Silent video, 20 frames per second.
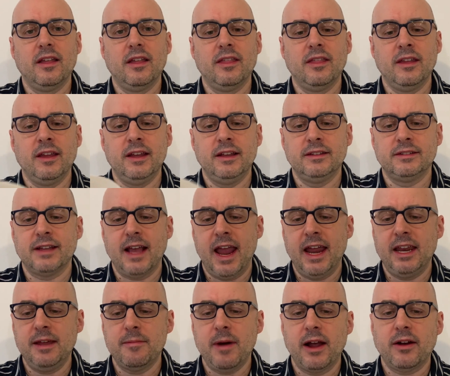
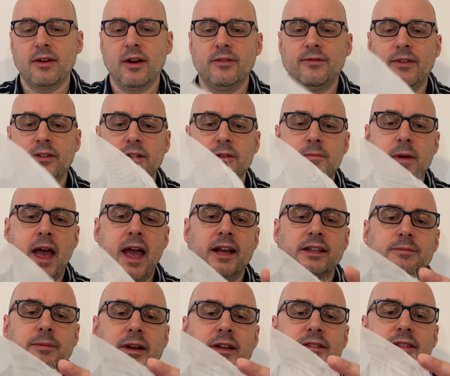micron filter
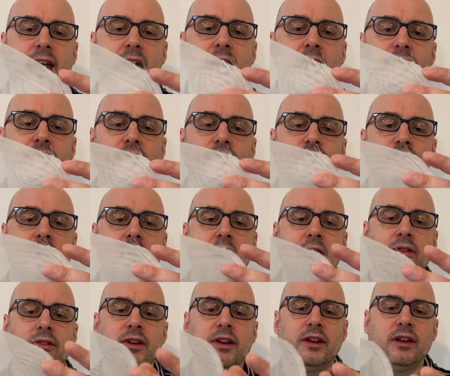bags because they have a
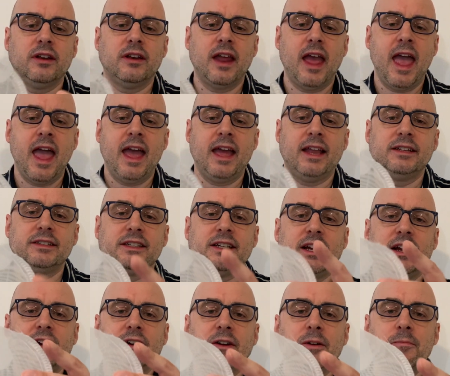rounded edge
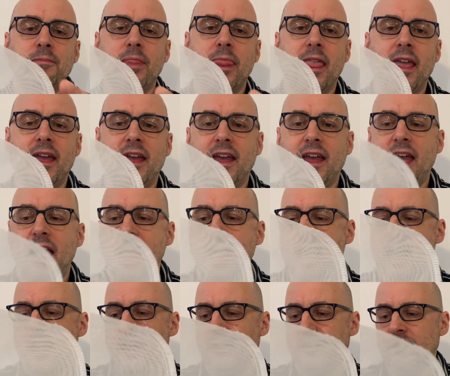here,
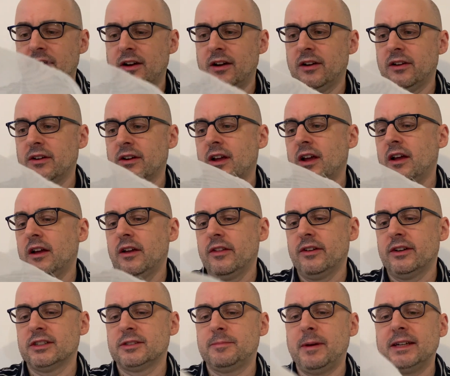and they're
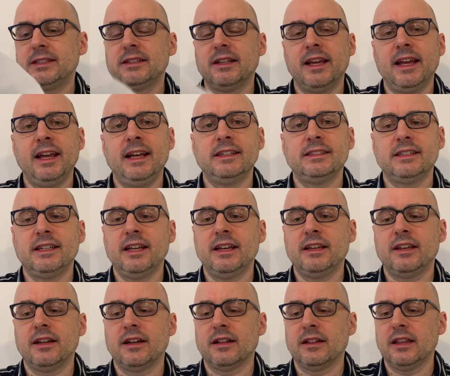especially easy
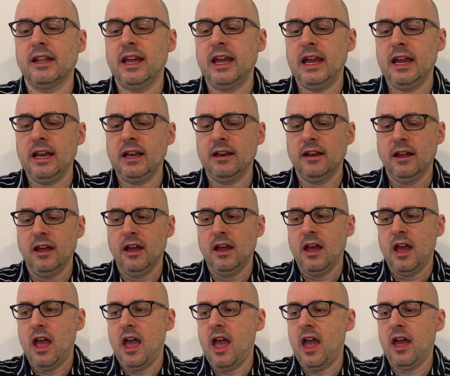to clean,
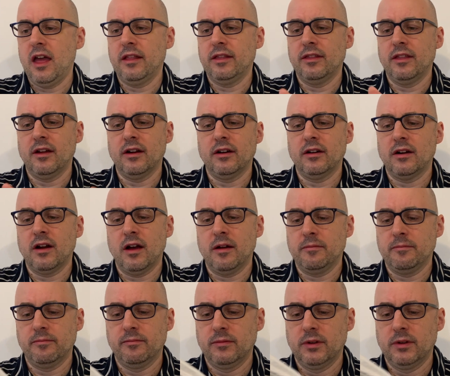and they're